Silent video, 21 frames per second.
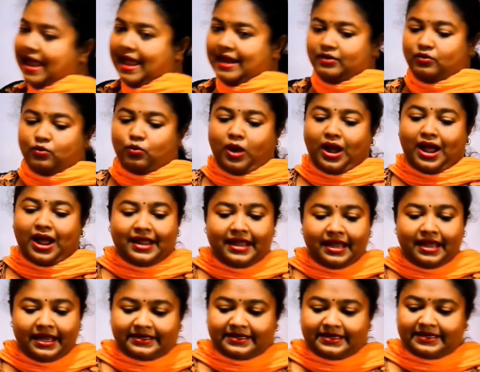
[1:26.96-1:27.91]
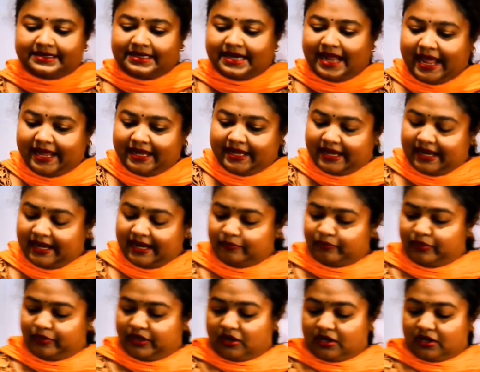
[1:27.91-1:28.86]
And why it is lichen?
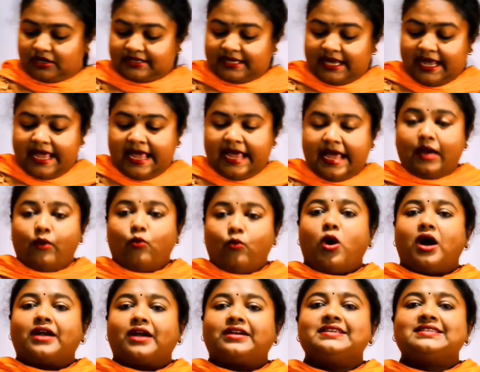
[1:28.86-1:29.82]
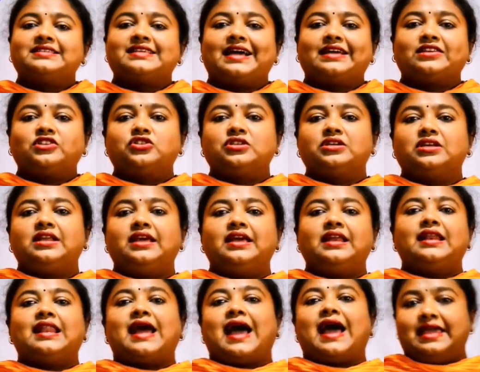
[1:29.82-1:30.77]
Because what is
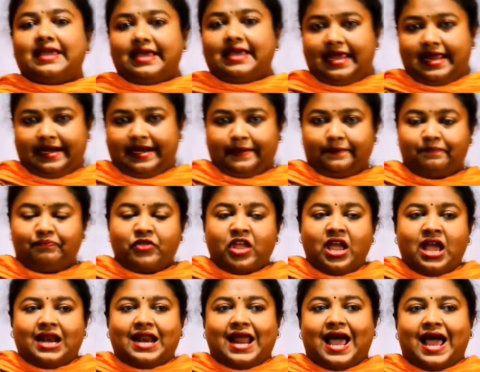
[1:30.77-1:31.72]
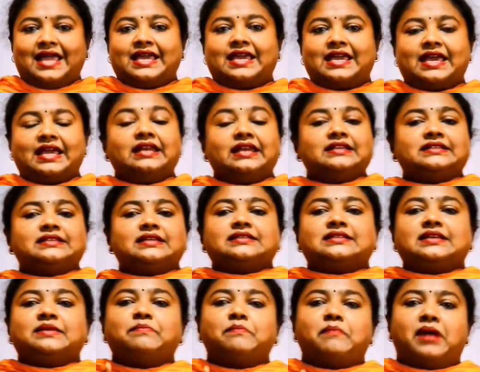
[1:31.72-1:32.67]
actually lichen? Lichen is a
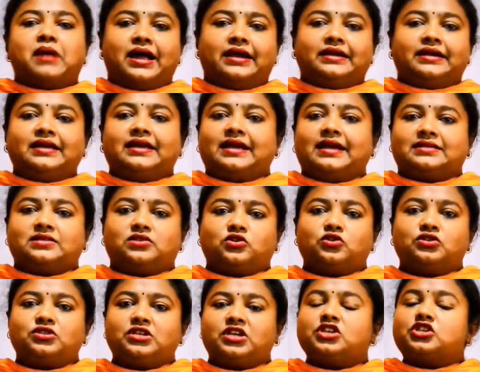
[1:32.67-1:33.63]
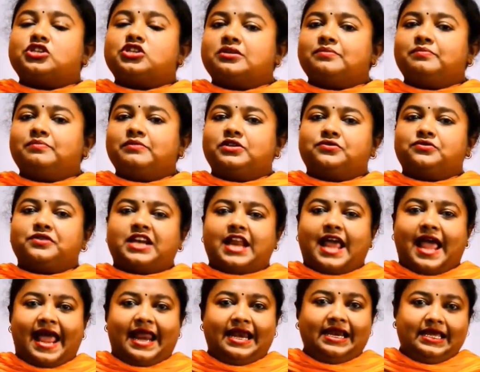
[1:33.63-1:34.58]
symbiotic association between
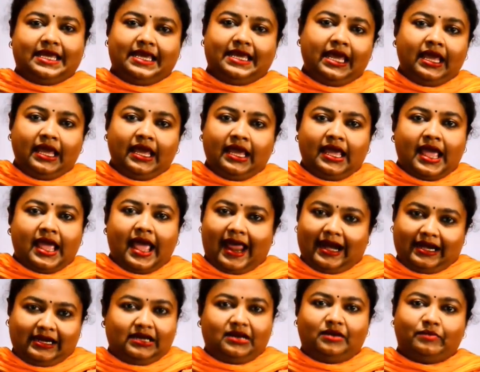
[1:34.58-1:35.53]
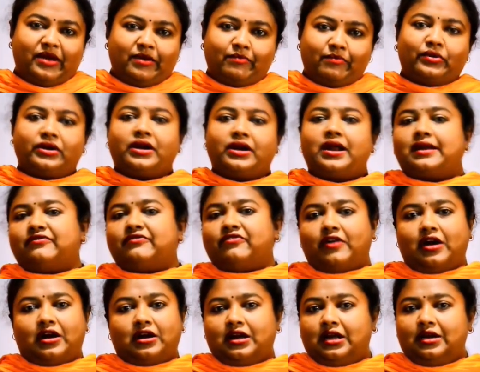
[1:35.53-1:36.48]
algal member and
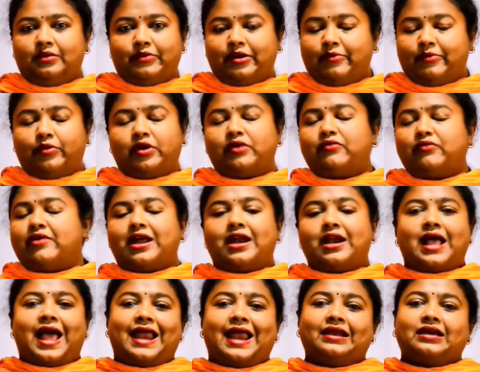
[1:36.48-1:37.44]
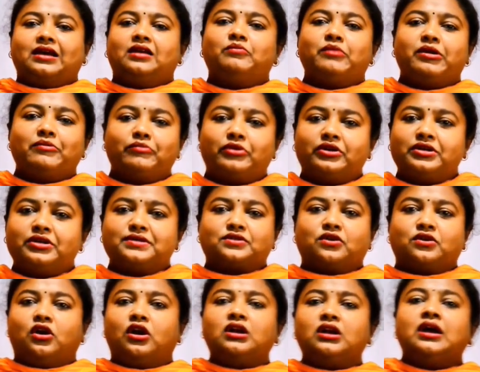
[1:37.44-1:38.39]
fungal member, where algal member is
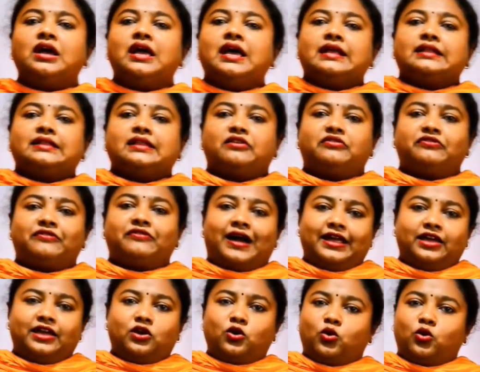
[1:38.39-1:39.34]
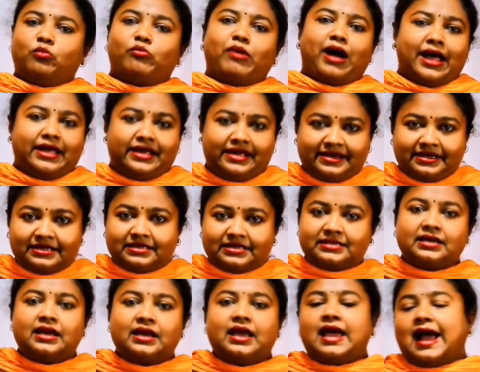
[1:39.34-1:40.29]
called the
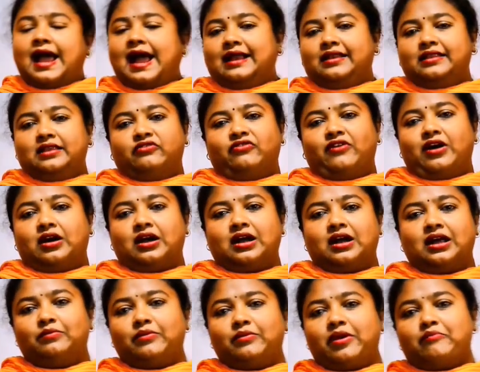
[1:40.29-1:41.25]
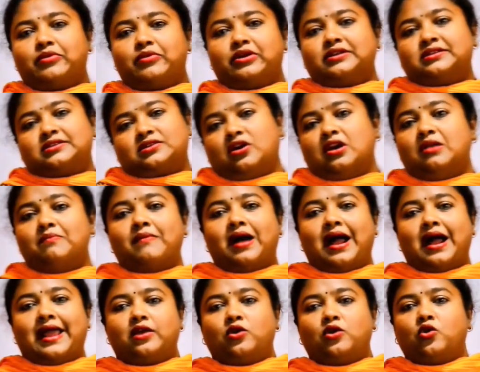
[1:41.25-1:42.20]
phycobiont and the fungal member is called
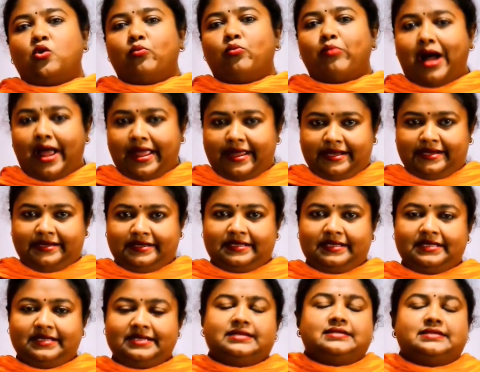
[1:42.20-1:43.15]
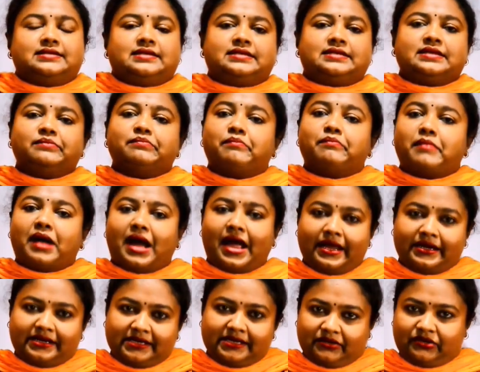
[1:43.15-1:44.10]
mycobiont. This is a
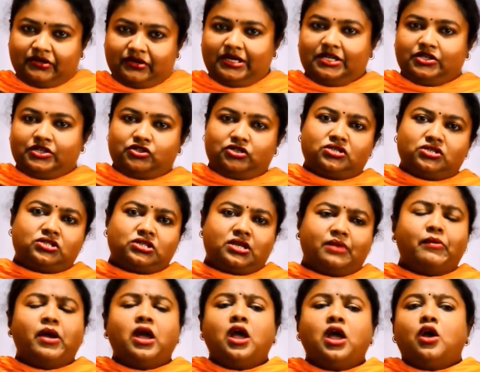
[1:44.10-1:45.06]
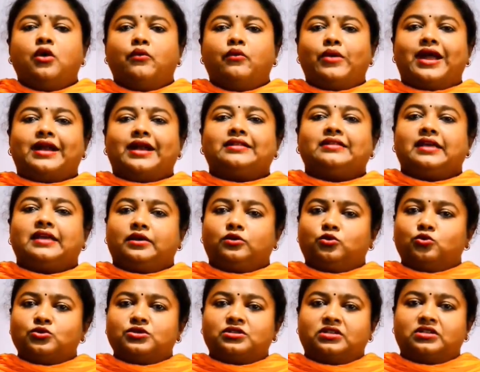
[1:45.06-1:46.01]
symbiotic relationship where they
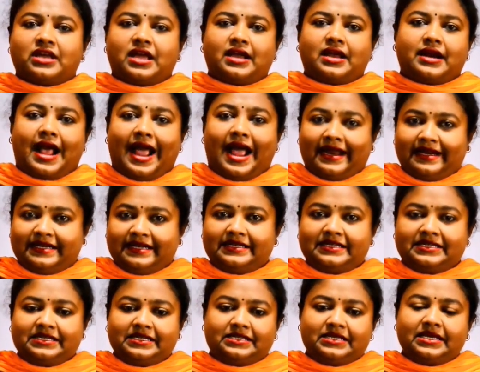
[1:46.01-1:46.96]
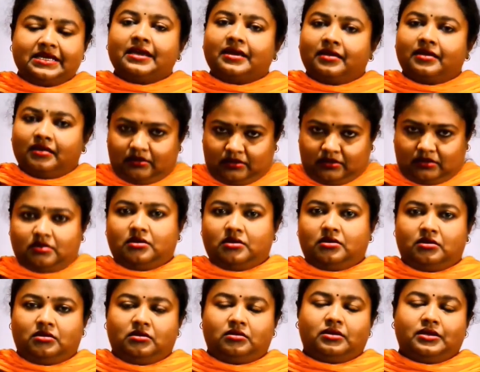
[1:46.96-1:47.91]
lose their identity,
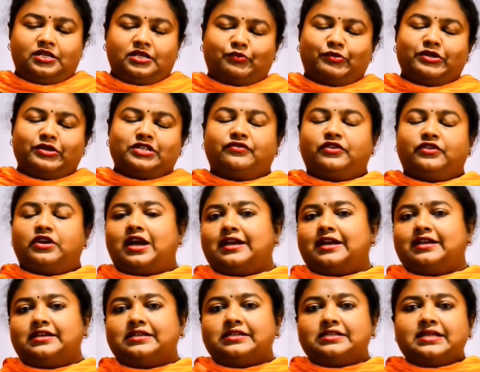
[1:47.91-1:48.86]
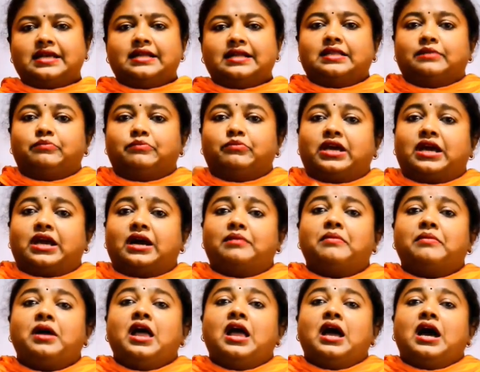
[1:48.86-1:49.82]
specific identity, and they
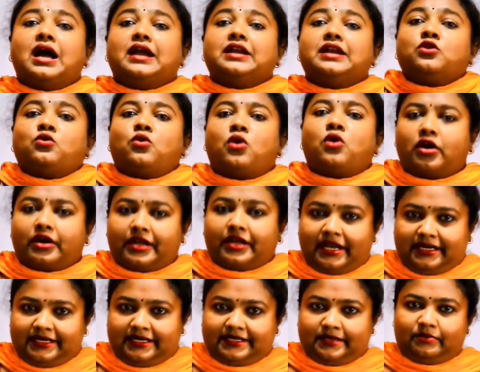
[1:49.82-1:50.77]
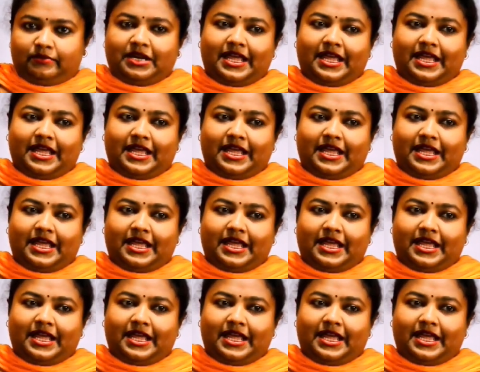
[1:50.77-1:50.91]
become a new organism.